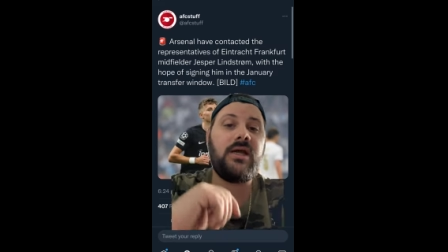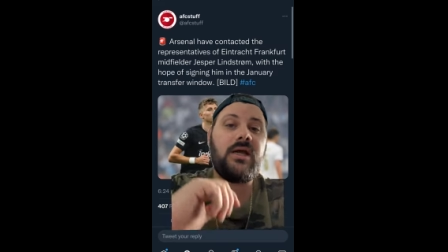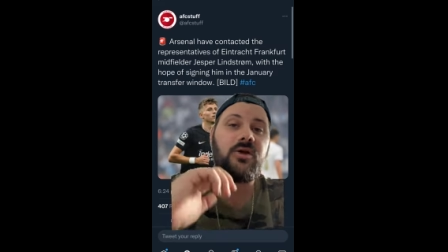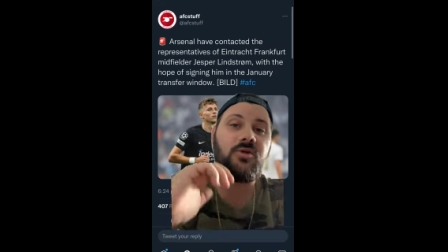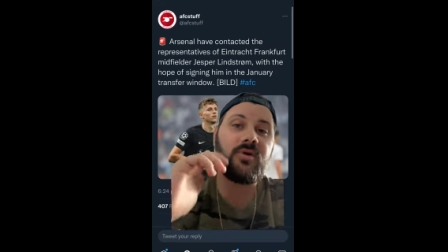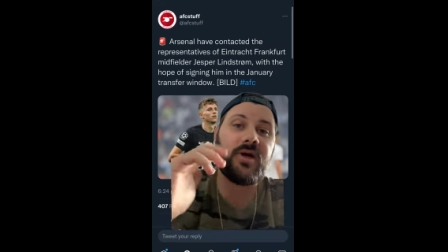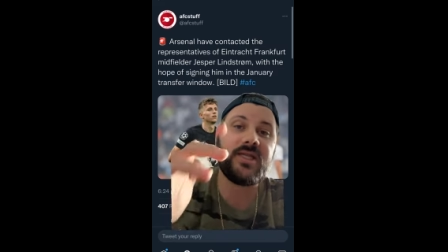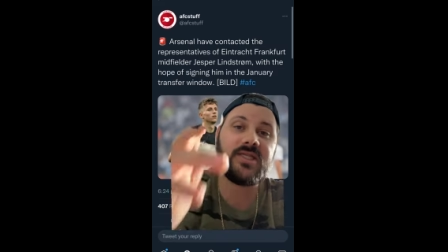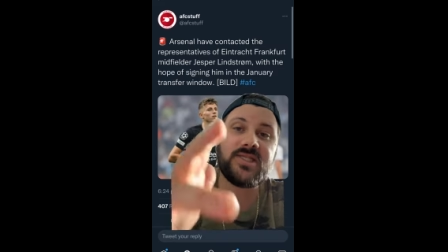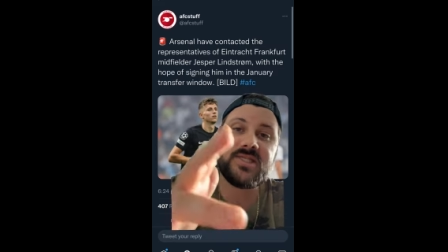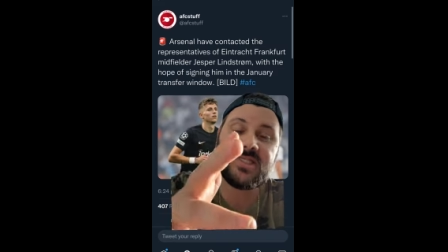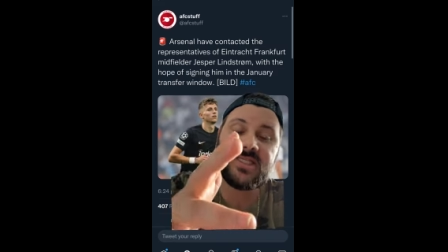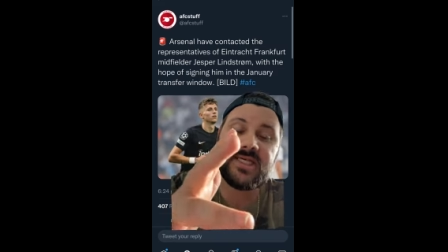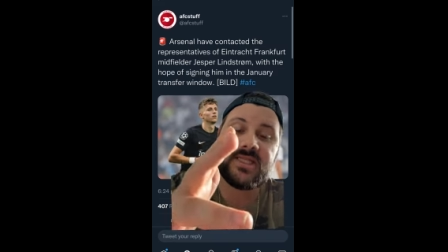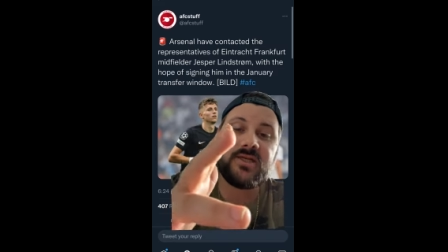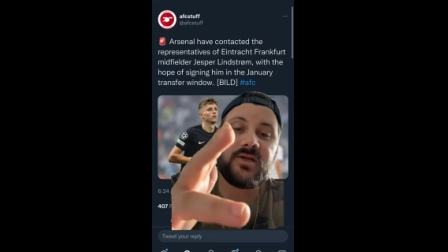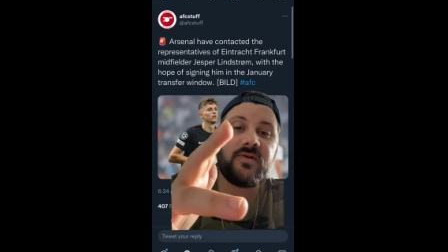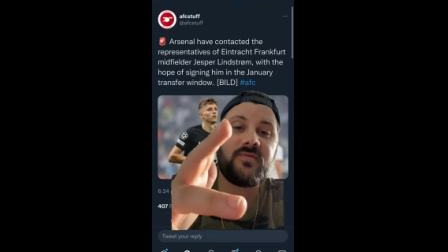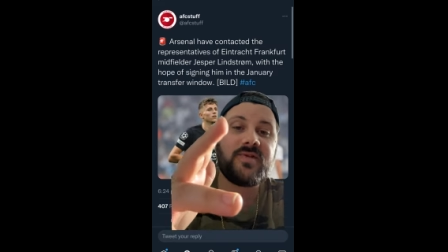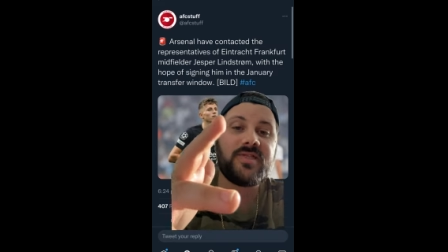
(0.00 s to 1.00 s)
Great to see
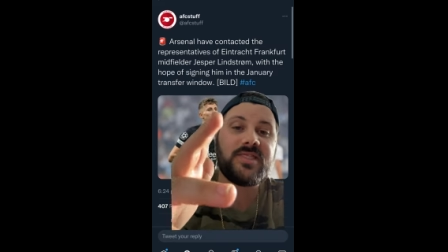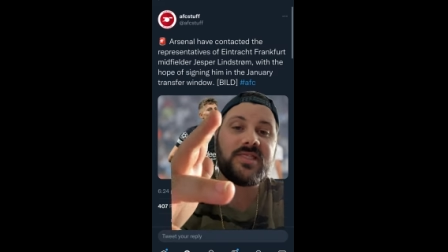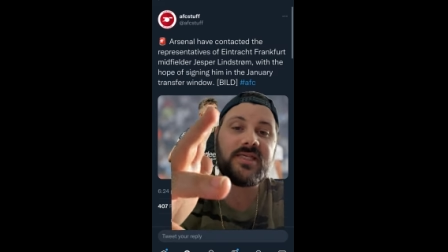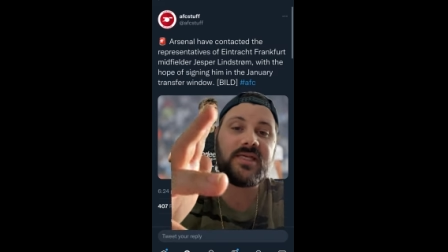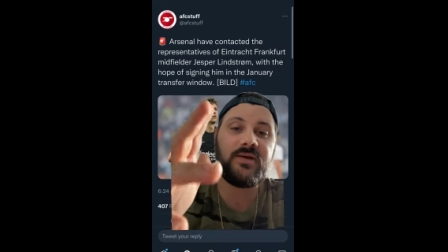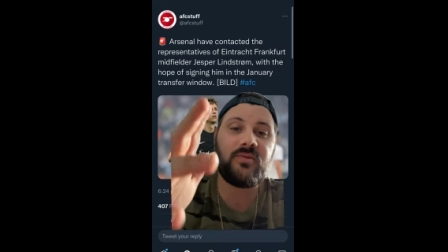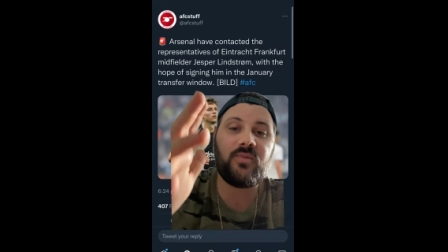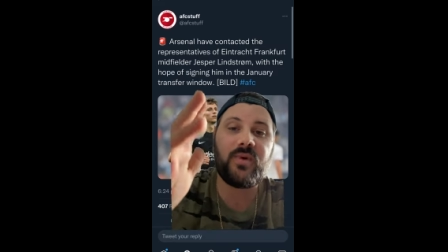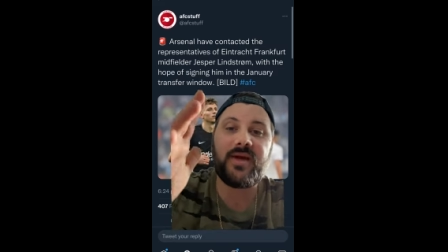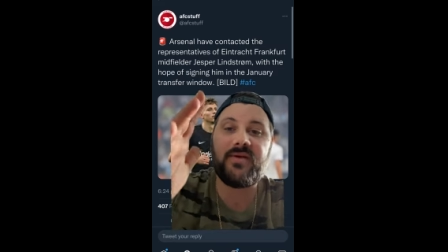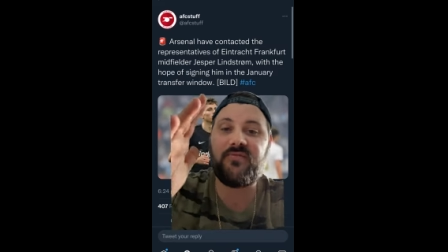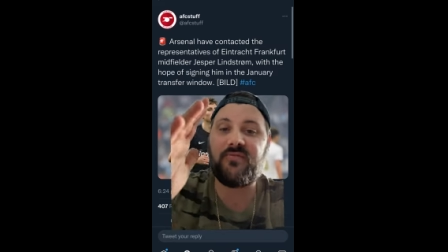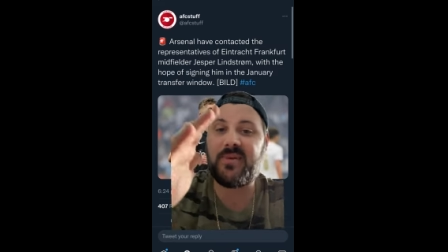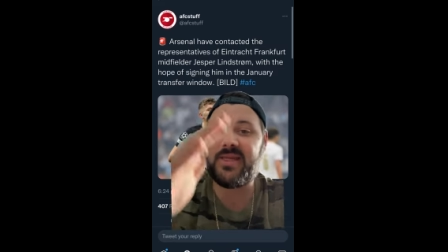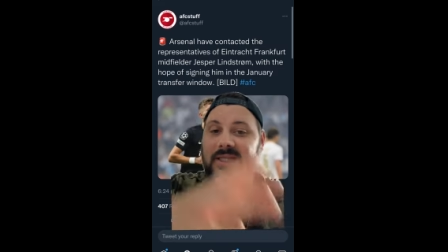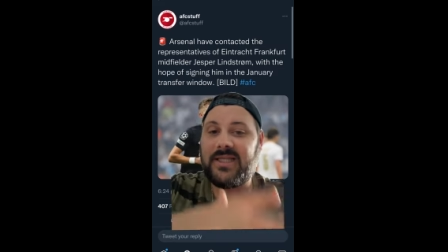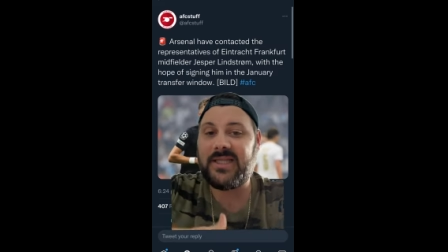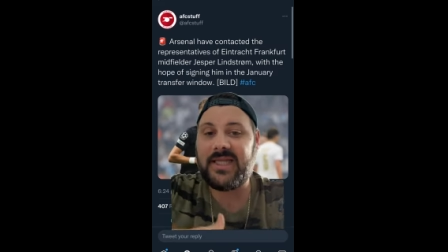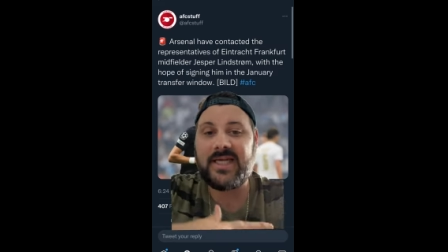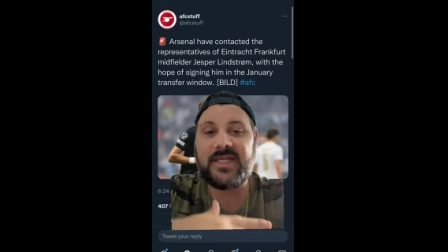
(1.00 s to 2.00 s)
that obviously we've
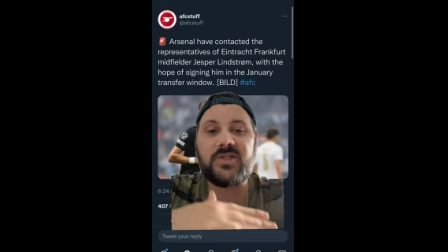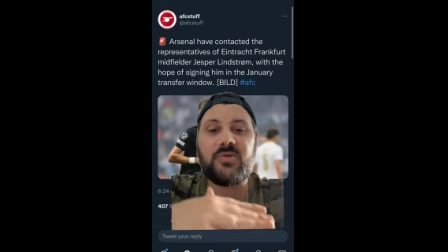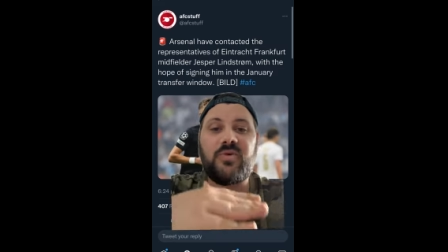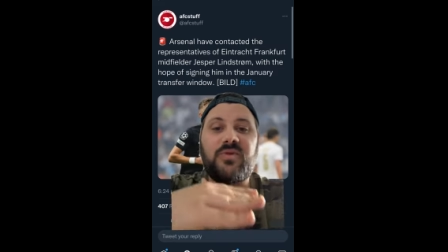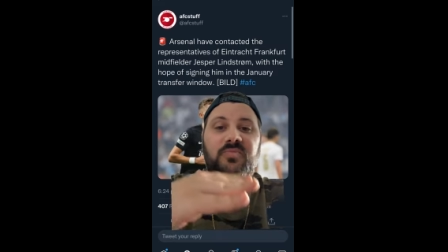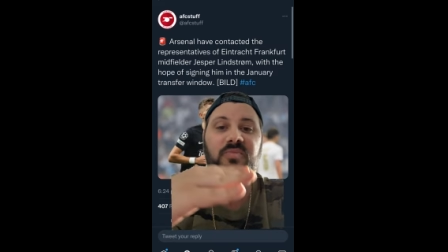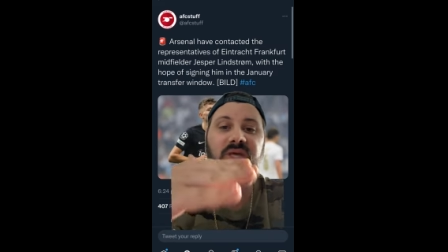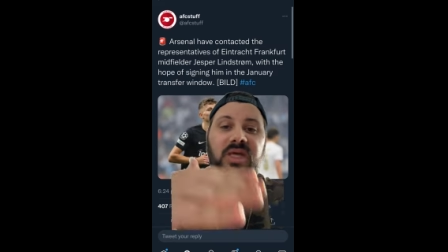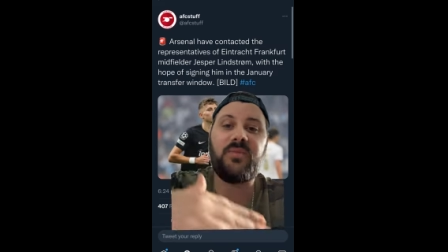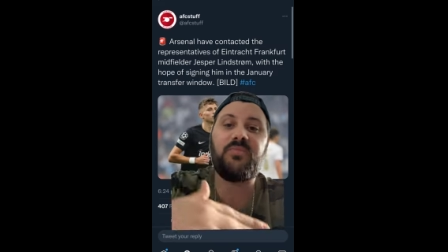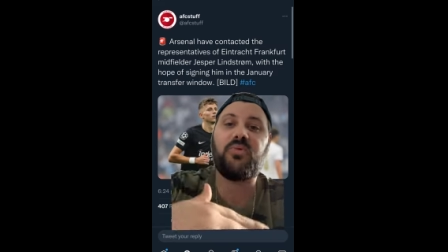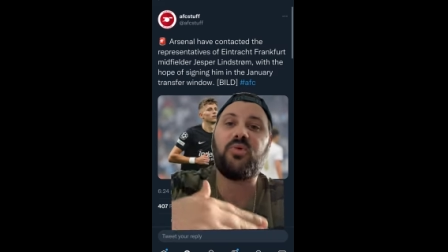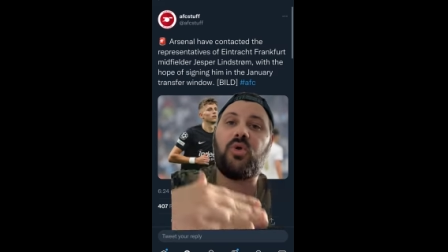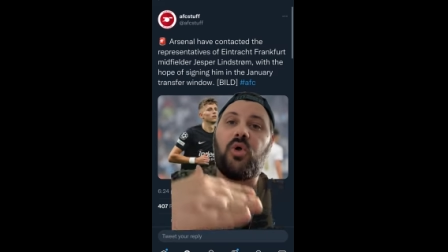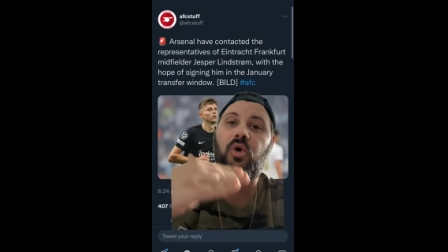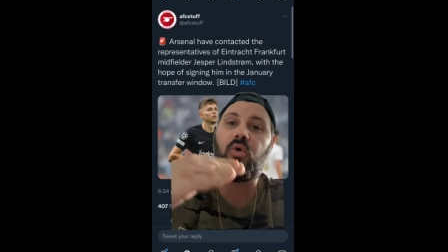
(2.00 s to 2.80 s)
been linked with people